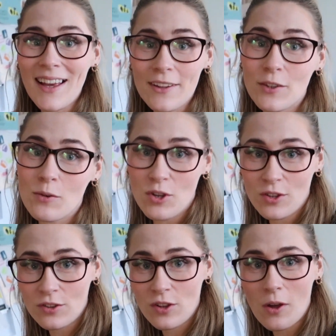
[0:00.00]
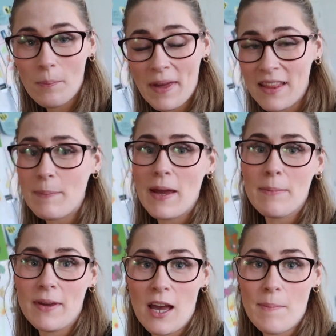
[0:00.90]
guess who just picked the
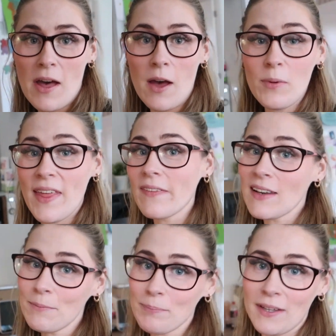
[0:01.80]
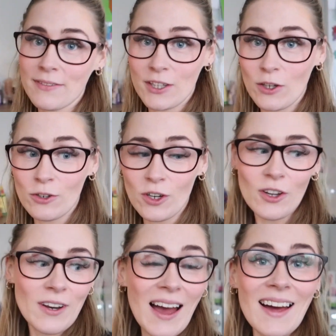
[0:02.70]
baby cup up without the lid being secured
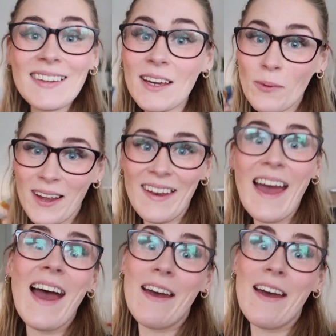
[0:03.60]
on and it went